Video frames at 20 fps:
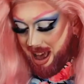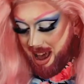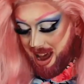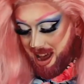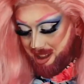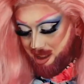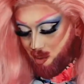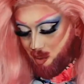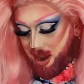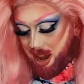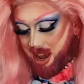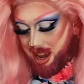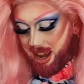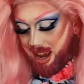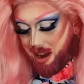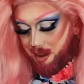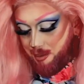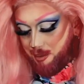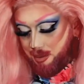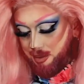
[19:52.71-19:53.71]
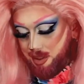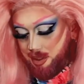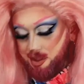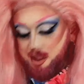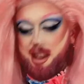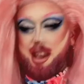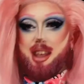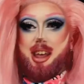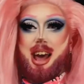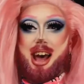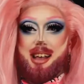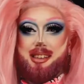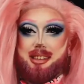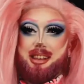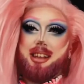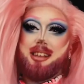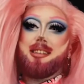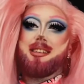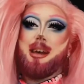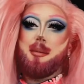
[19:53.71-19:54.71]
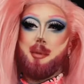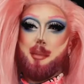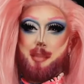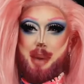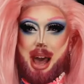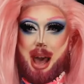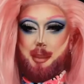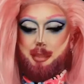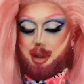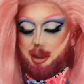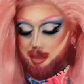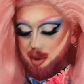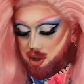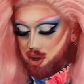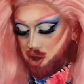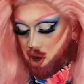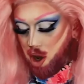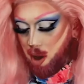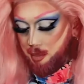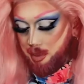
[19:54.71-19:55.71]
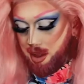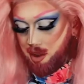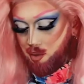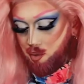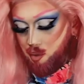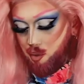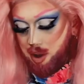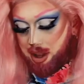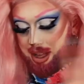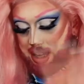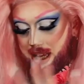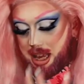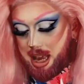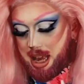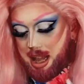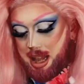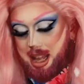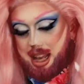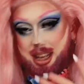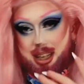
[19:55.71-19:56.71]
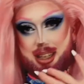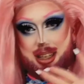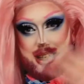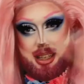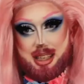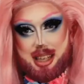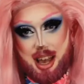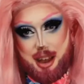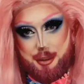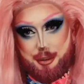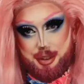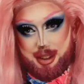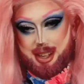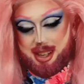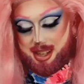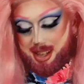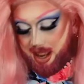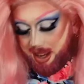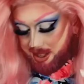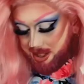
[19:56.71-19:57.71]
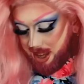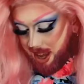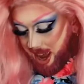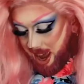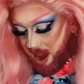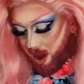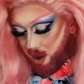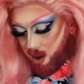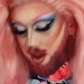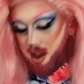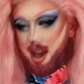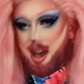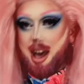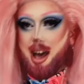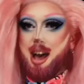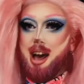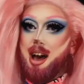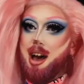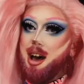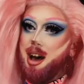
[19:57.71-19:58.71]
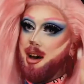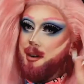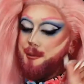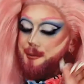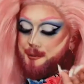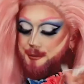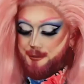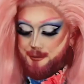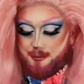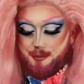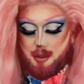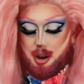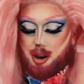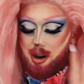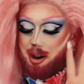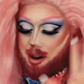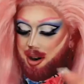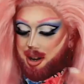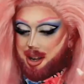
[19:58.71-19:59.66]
And the way it kind of, it has like the type of peplum on top that's really like stiff and sticks out. Oh